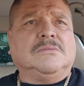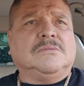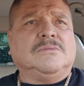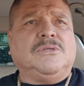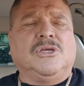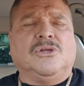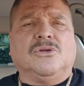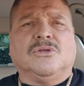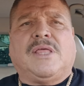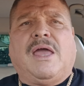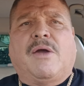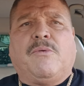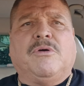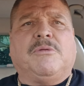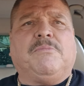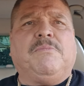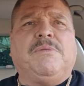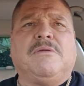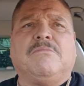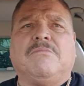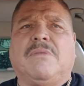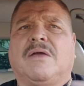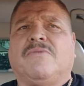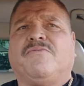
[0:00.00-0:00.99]
you know that would
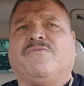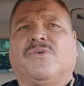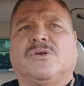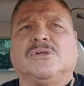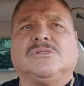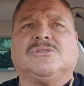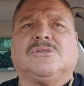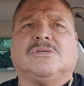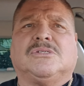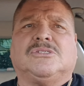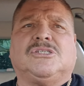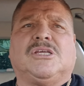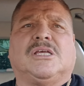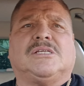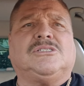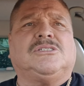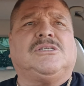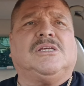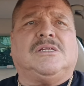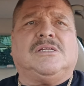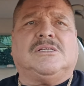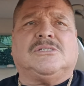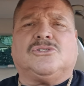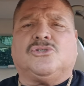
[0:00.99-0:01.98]
be my first
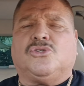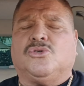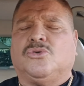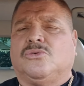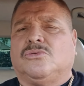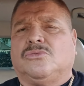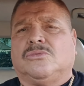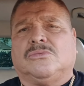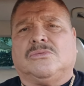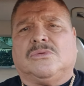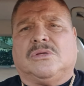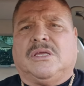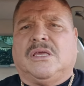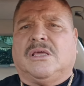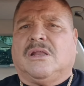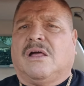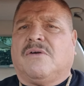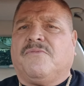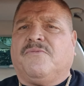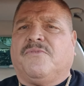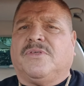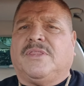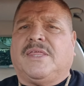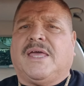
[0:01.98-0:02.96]
suggestion is to get
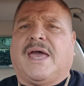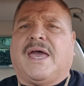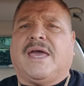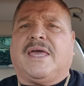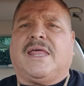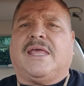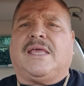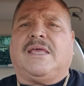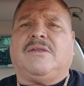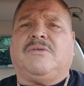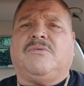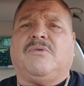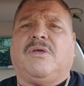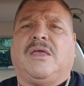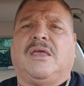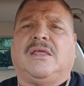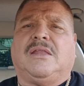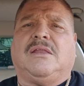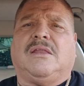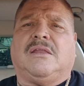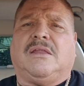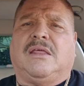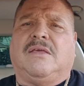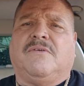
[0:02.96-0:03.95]
off of that and
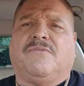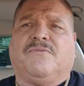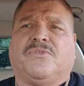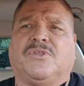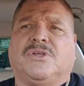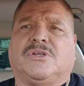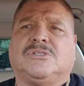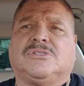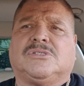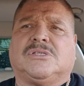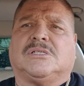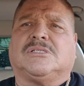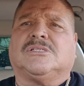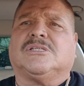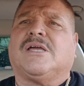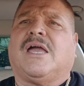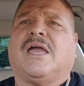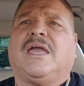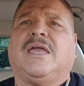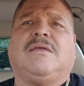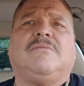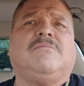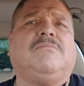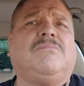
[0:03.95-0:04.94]
and if there's a
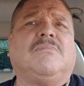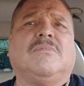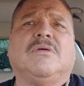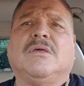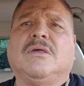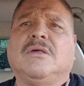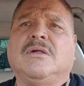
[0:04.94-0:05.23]
time